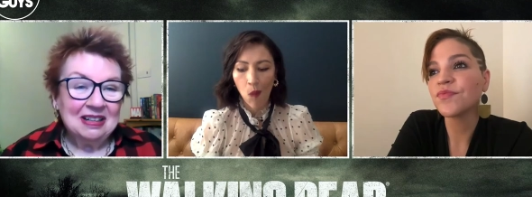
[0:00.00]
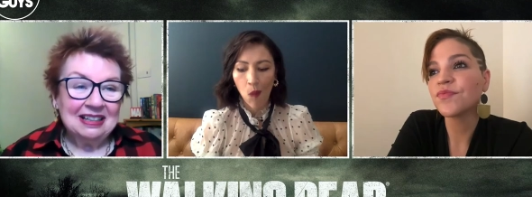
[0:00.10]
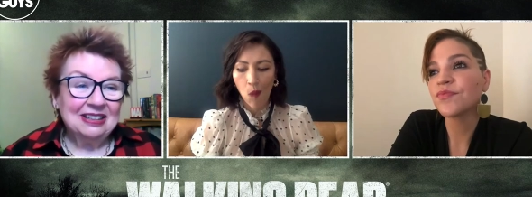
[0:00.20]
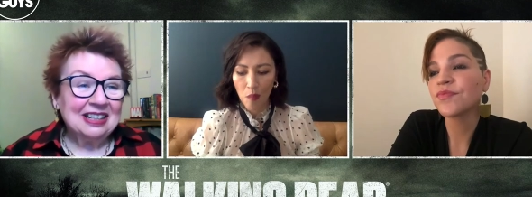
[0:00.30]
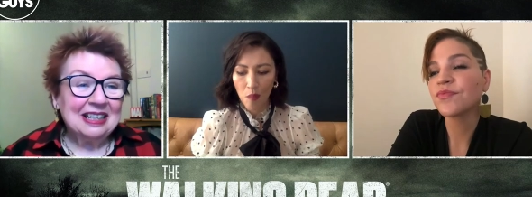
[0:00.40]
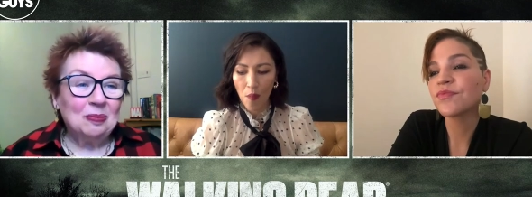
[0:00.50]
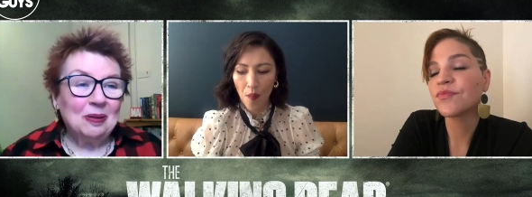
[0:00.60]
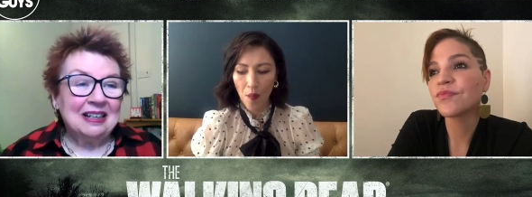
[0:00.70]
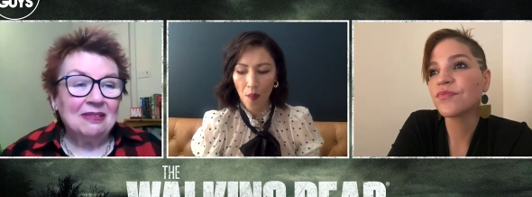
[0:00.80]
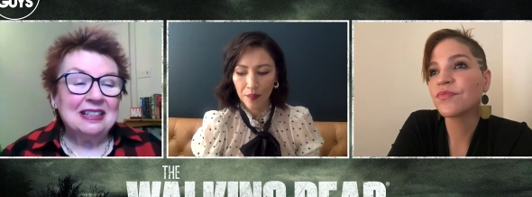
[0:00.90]
Speaker 1: Well, look, it's
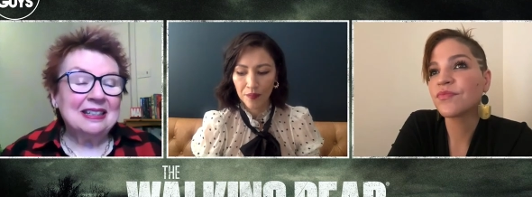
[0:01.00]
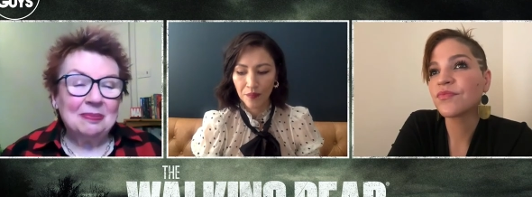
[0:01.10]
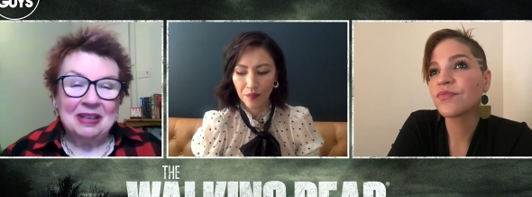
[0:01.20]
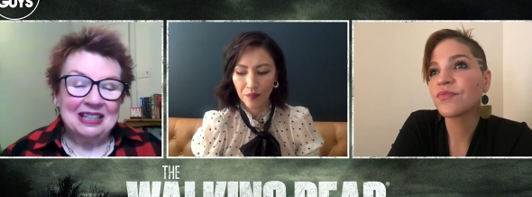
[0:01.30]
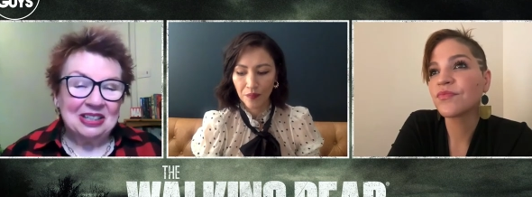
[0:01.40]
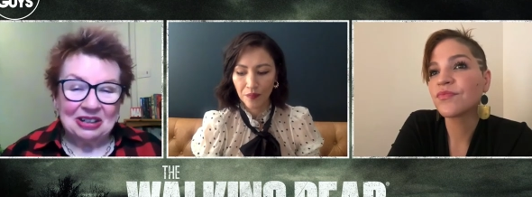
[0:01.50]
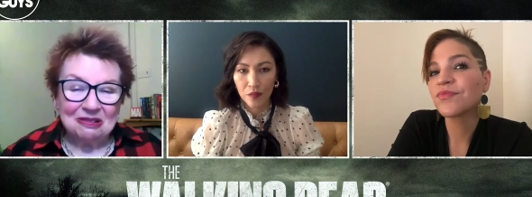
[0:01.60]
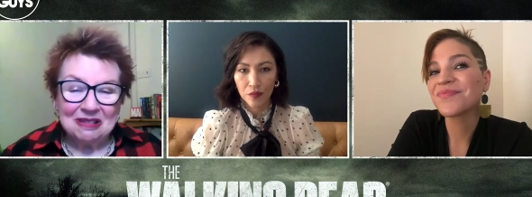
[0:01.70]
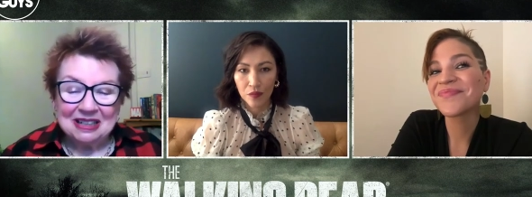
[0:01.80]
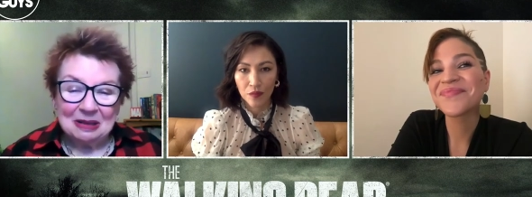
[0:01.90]
been lovely to meet
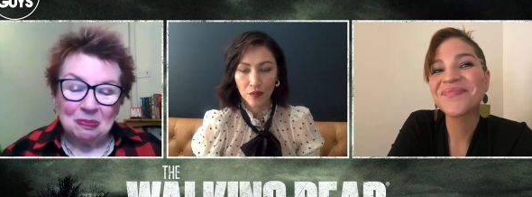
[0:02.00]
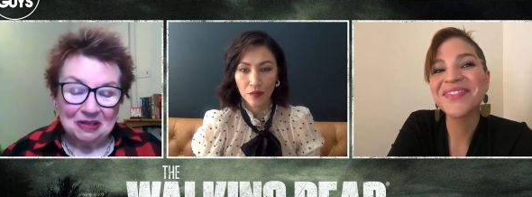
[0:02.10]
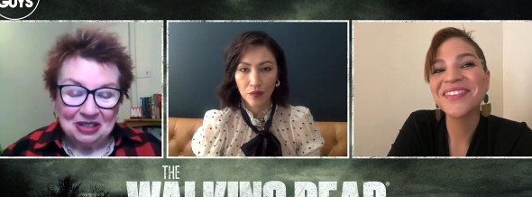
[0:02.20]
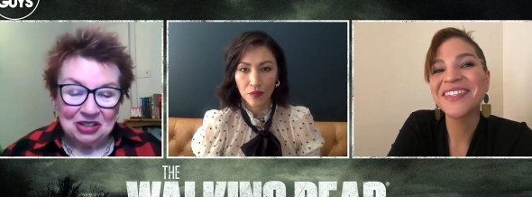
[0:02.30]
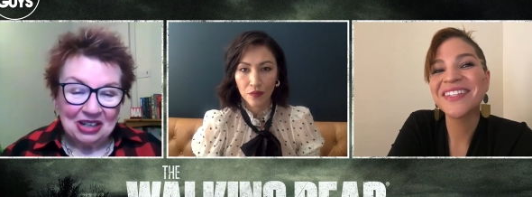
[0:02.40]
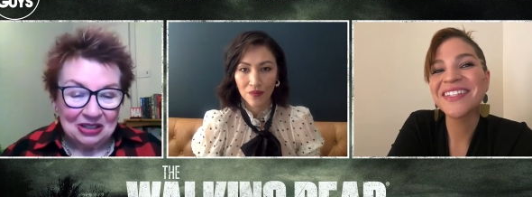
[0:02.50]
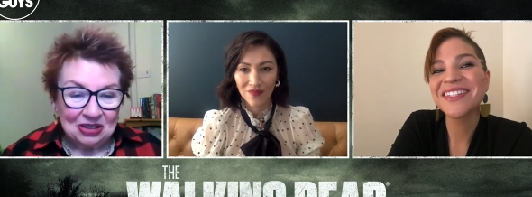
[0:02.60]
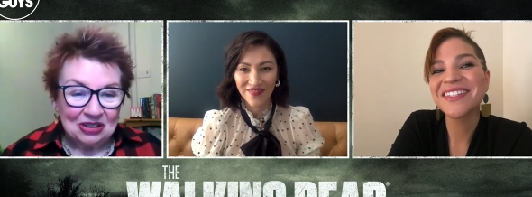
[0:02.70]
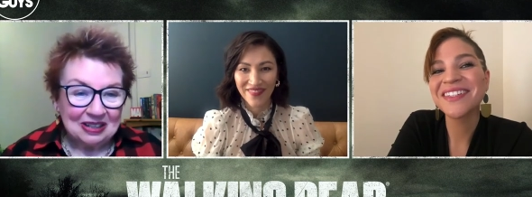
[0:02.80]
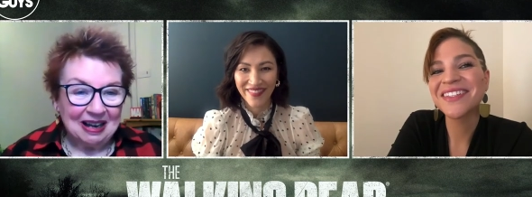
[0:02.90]
you. Really
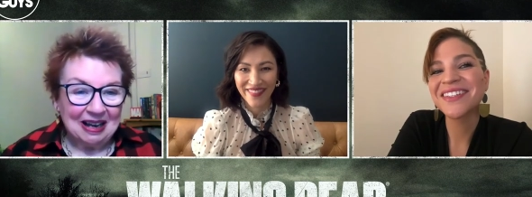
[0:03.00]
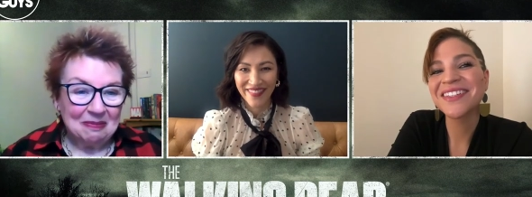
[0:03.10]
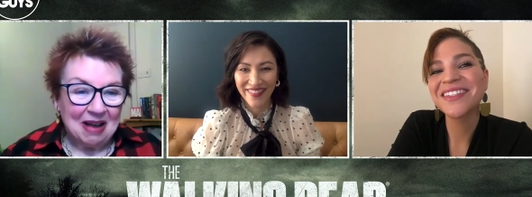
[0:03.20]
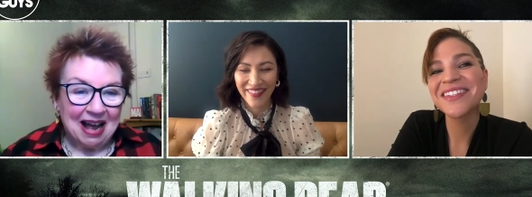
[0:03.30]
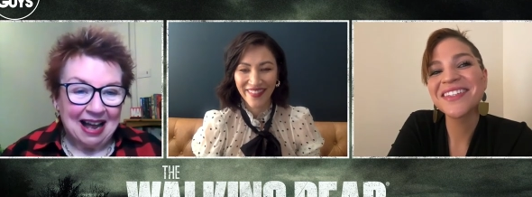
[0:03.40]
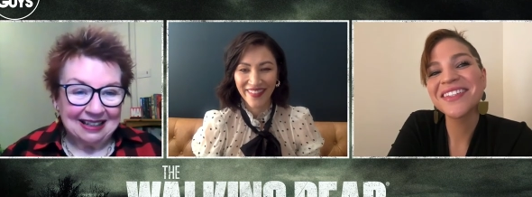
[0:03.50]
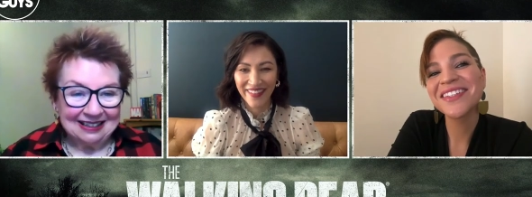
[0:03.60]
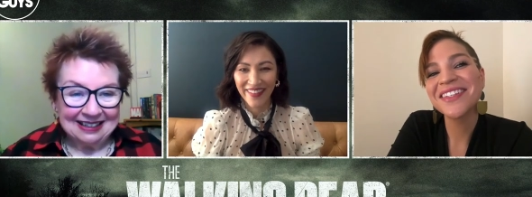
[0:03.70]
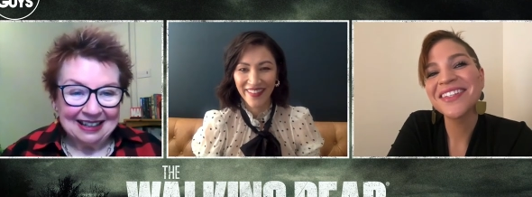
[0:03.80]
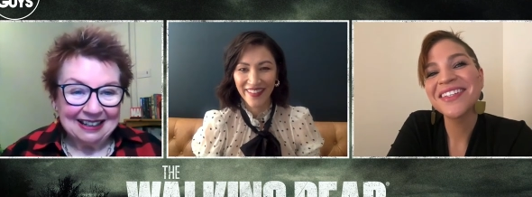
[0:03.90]
appreciate your time,
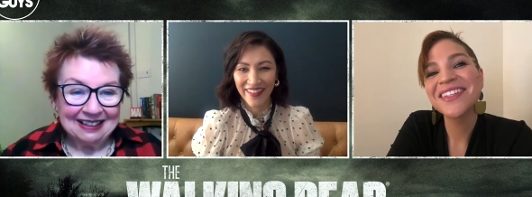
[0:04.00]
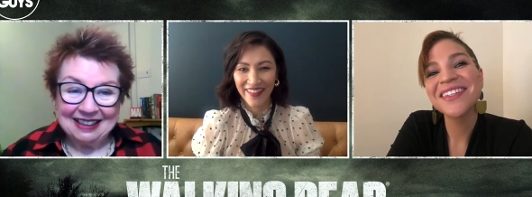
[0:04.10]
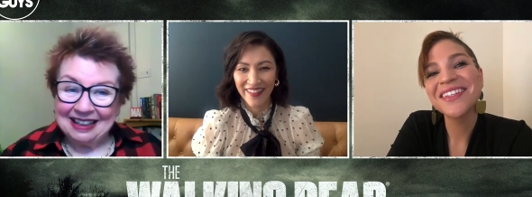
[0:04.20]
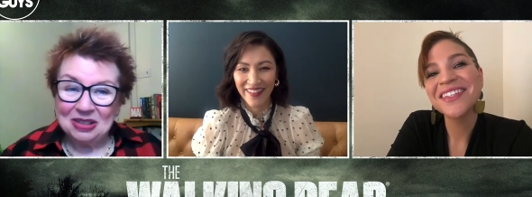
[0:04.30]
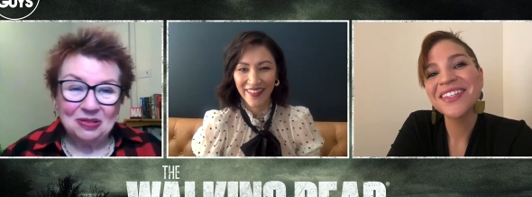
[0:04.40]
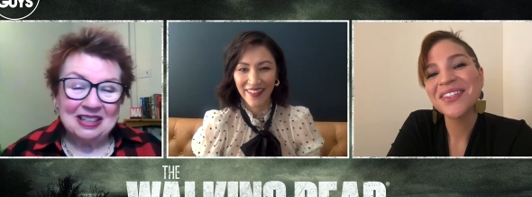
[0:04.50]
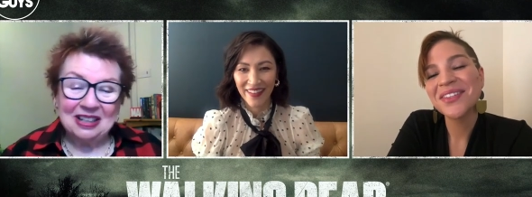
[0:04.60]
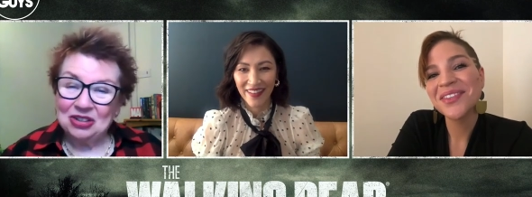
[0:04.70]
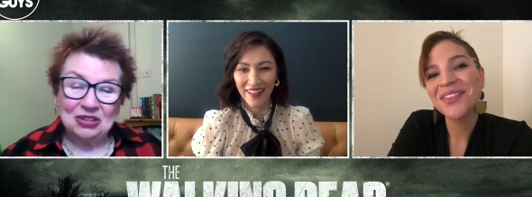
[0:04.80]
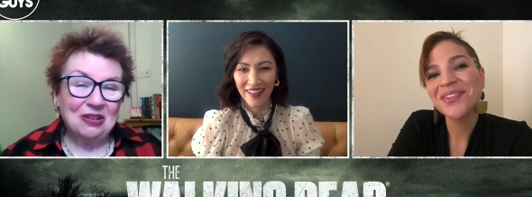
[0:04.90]
and uh, thanks for
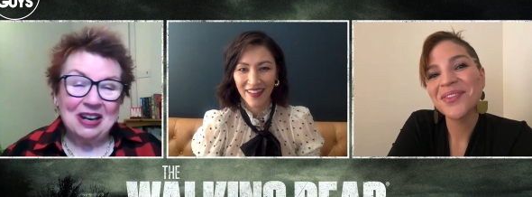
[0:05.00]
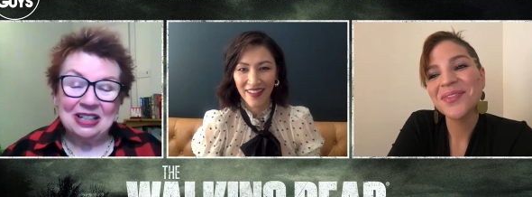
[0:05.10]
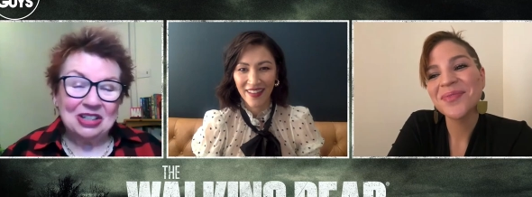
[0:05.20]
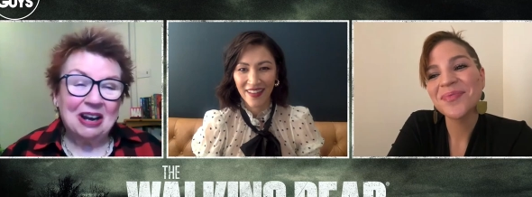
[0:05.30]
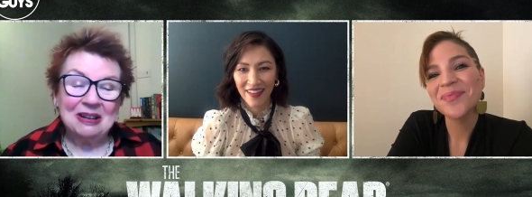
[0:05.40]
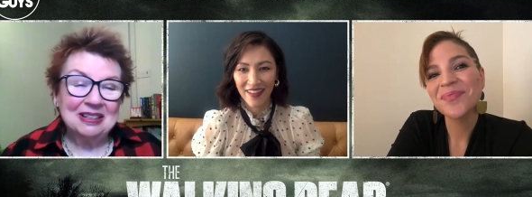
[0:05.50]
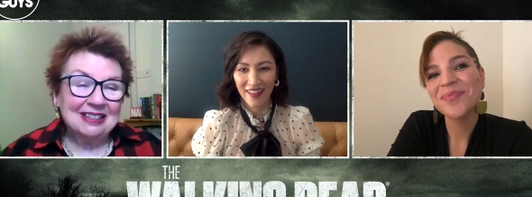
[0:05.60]
such a great show.